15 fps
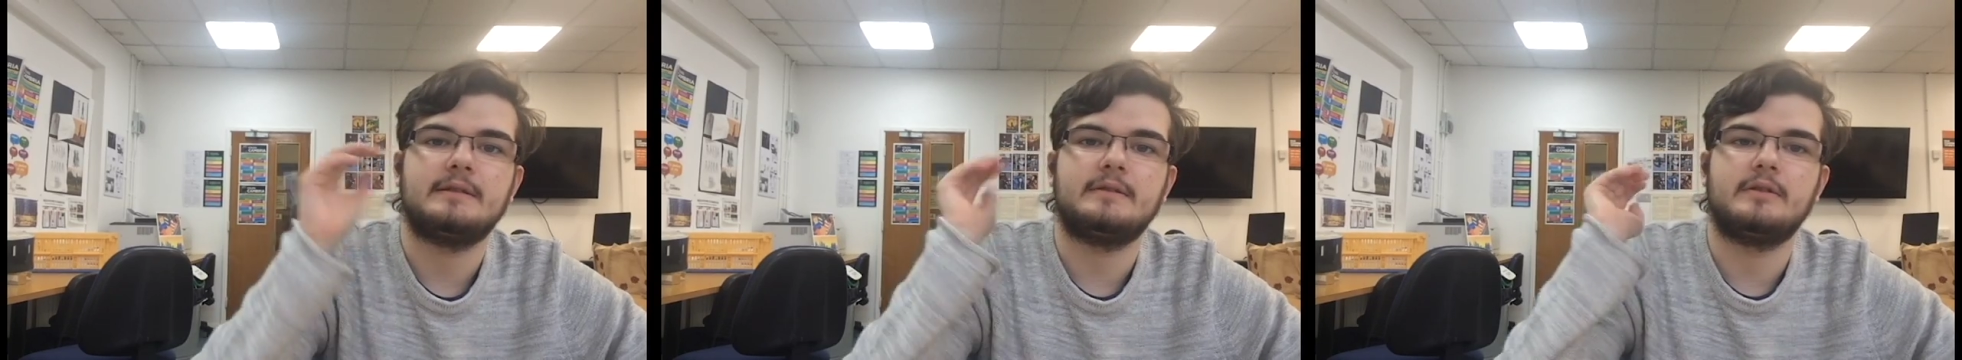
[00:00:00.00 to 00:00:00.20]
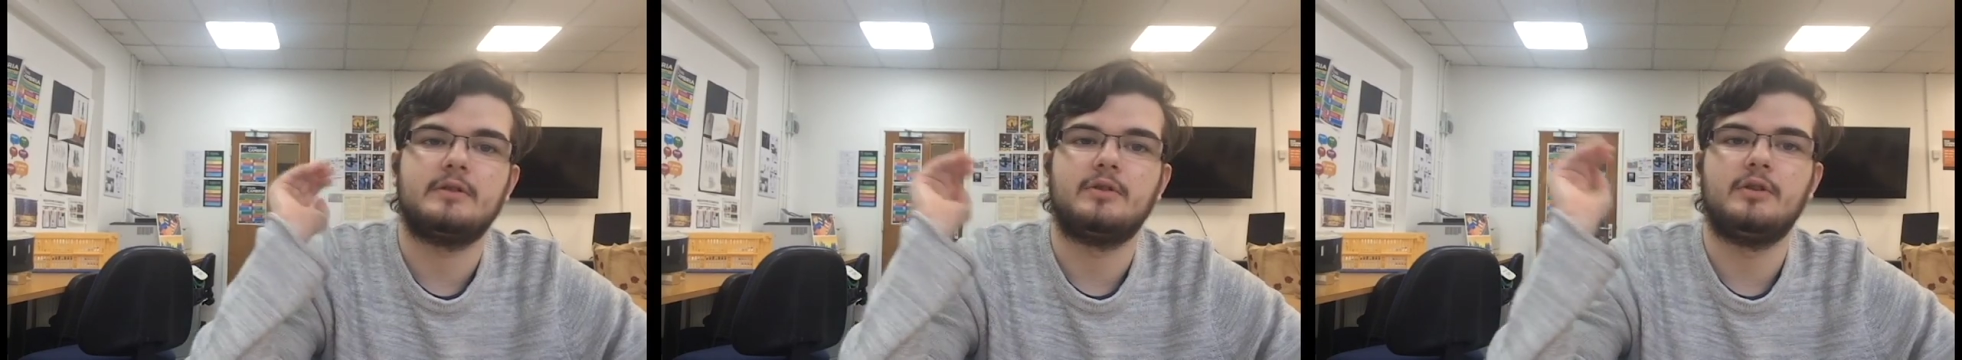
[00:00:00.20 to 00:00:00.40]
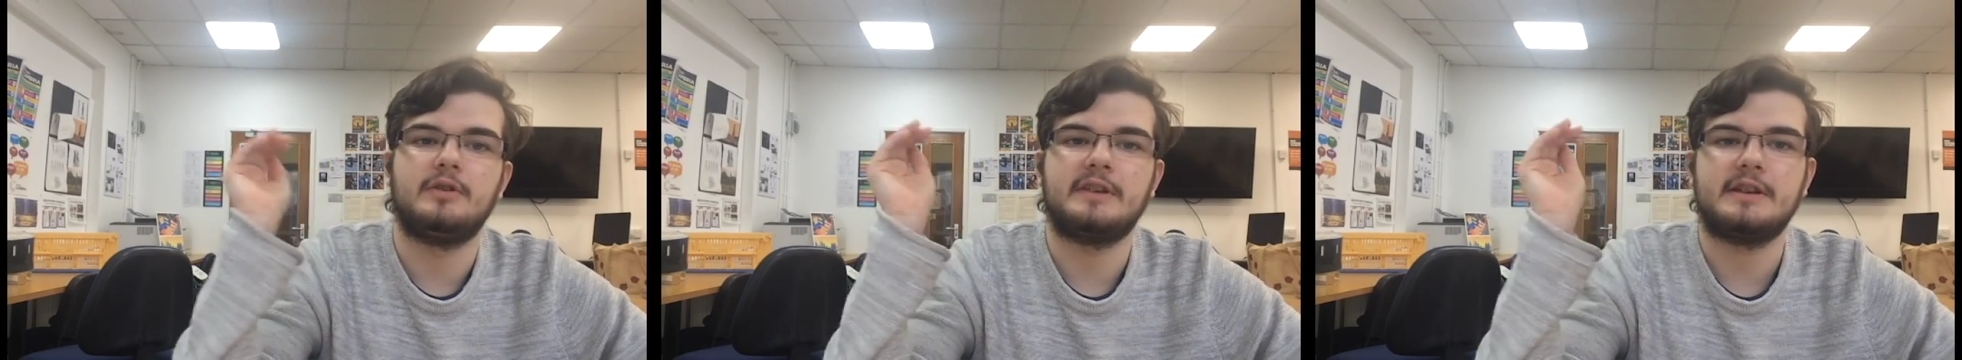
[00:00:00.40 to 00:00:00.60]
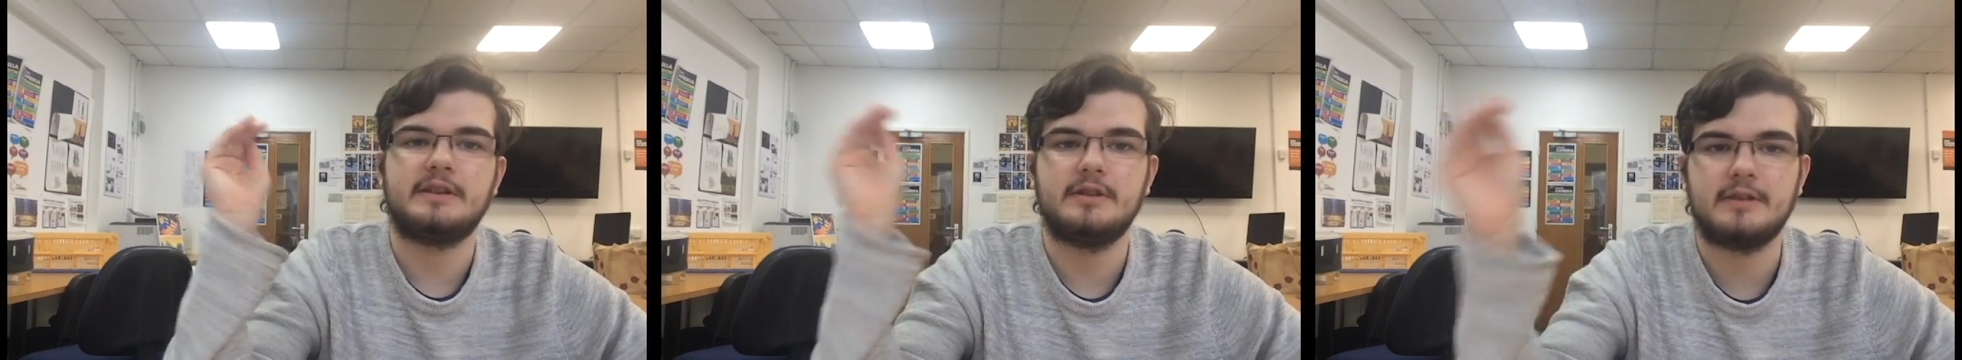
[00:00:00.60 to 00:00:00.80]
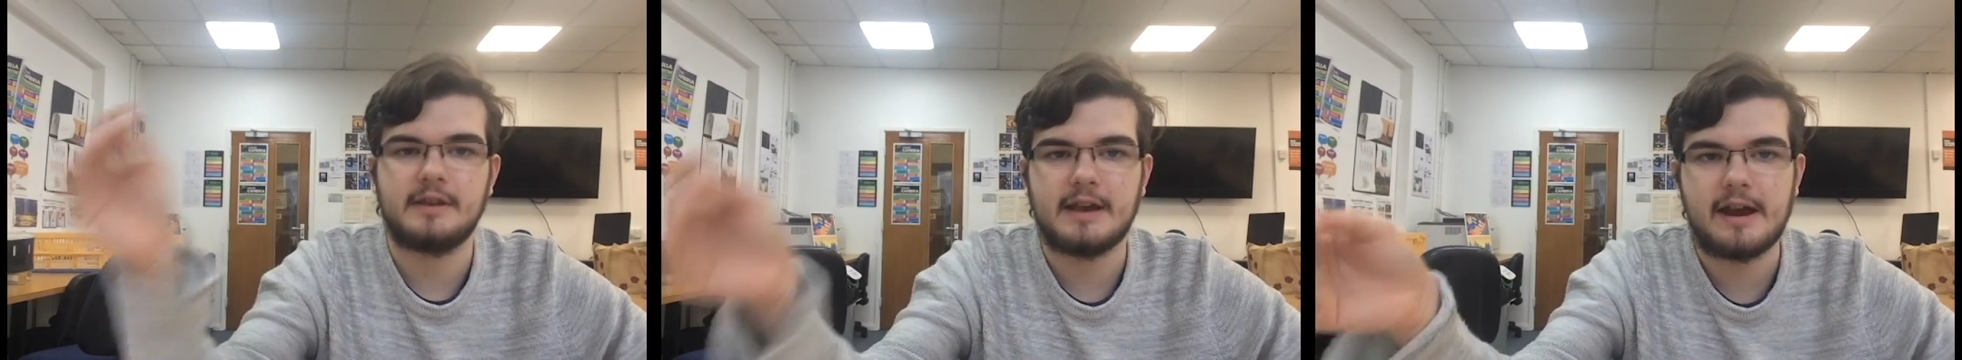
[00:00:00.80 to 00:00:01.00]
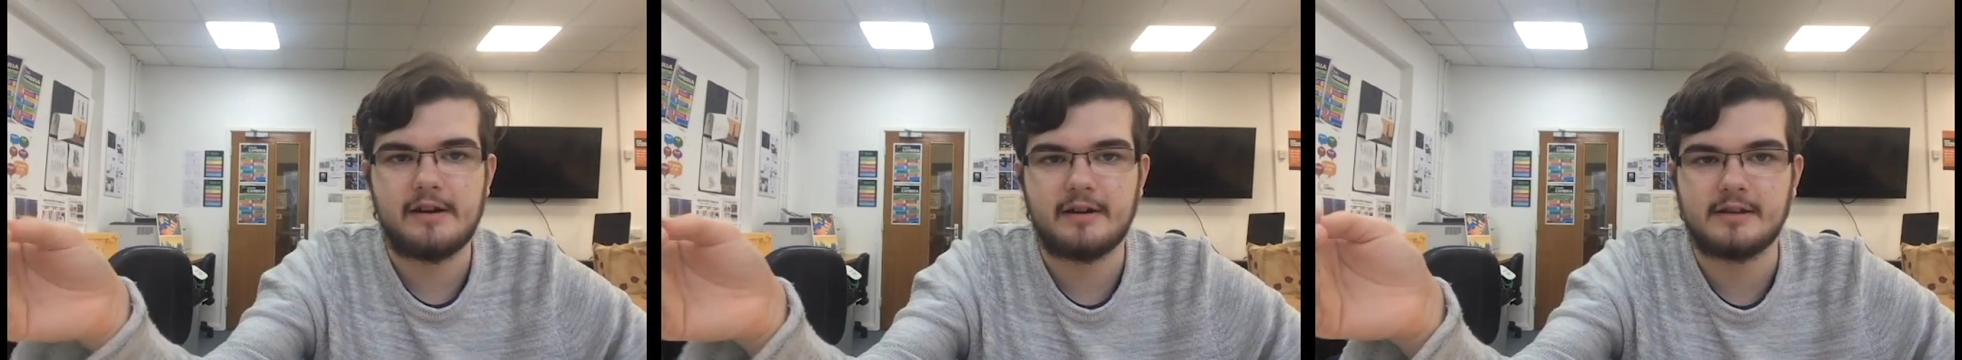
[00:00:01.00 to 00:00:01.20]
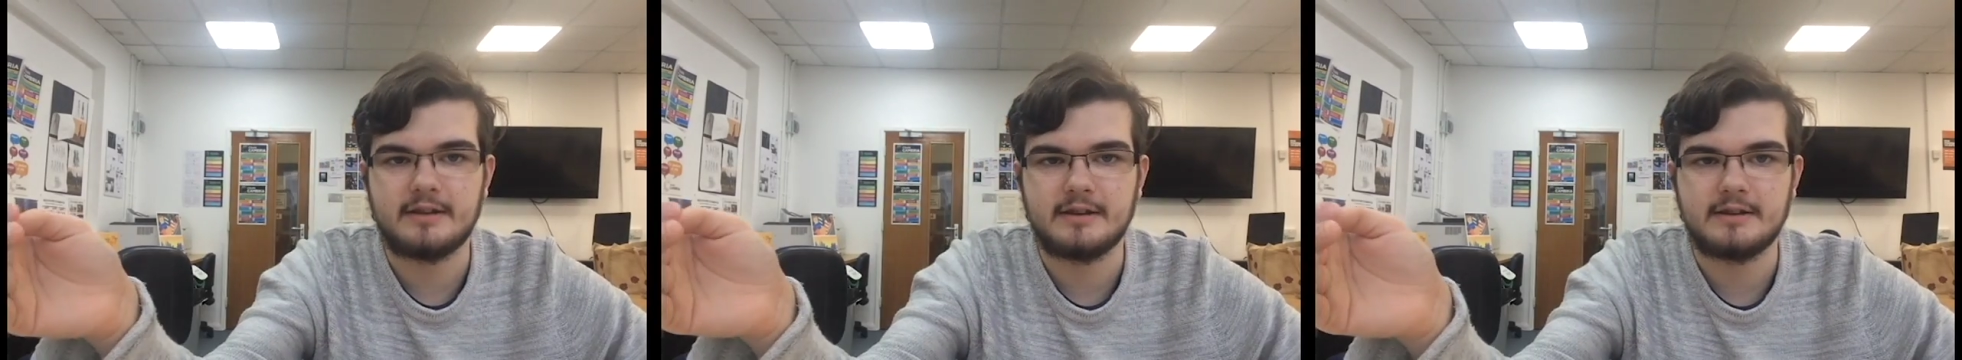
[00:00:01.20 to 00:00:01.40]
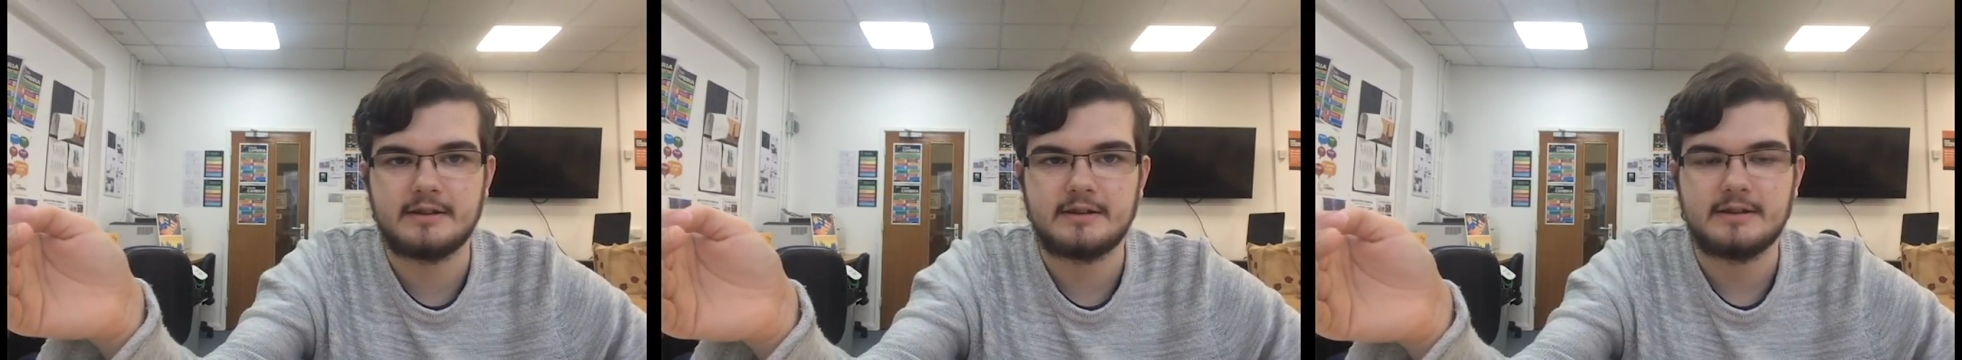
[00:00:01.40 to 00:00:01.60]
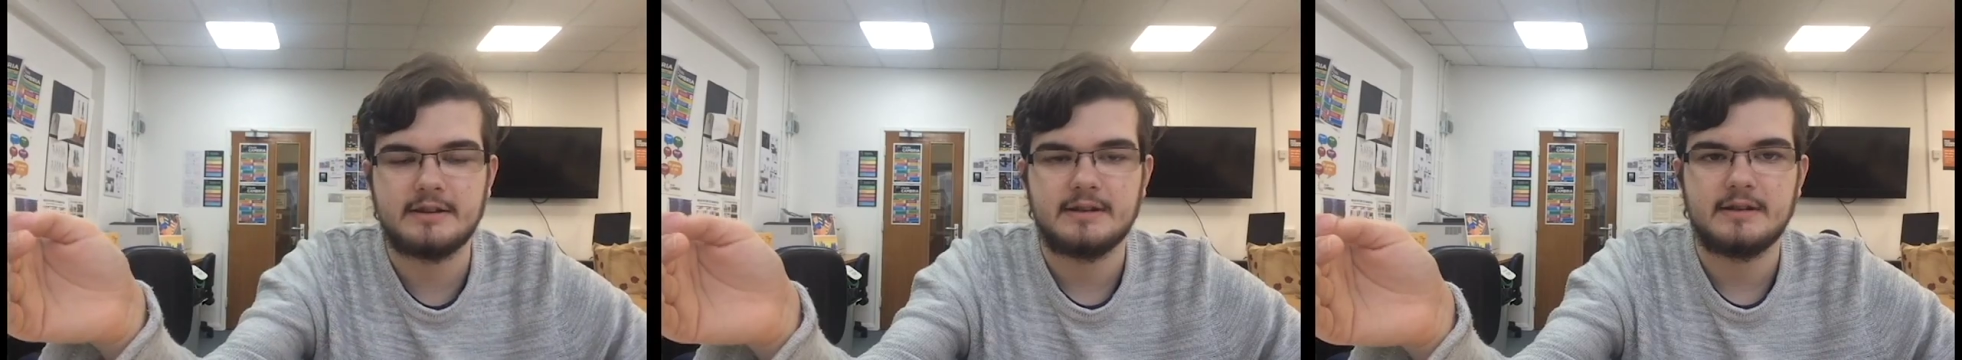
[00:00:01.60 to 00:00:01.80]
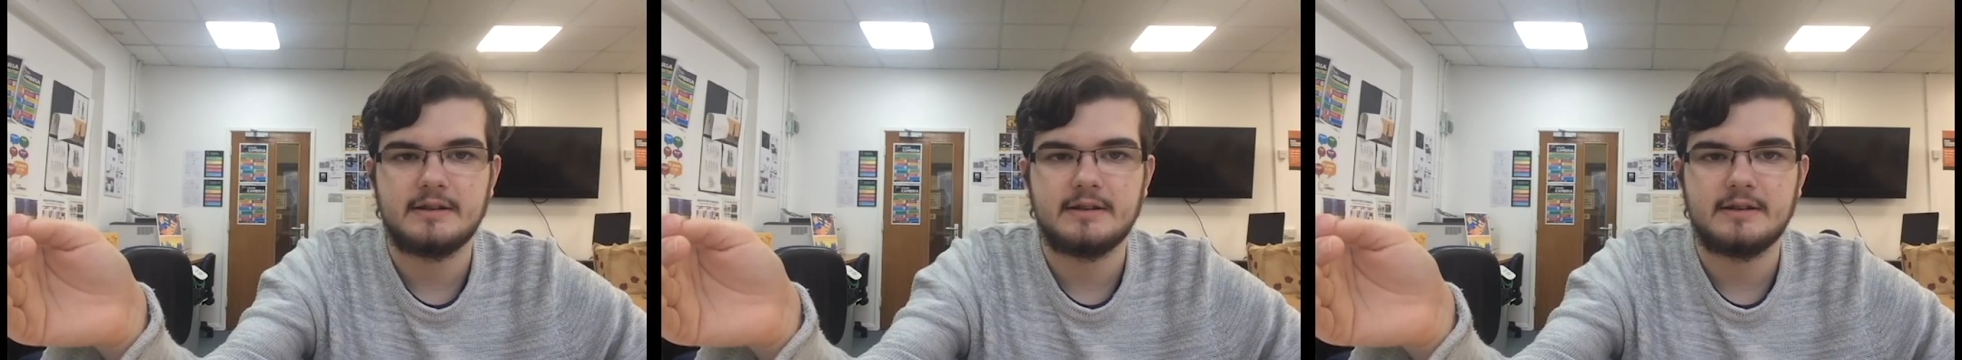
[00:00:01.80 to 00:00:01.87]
according to the characters.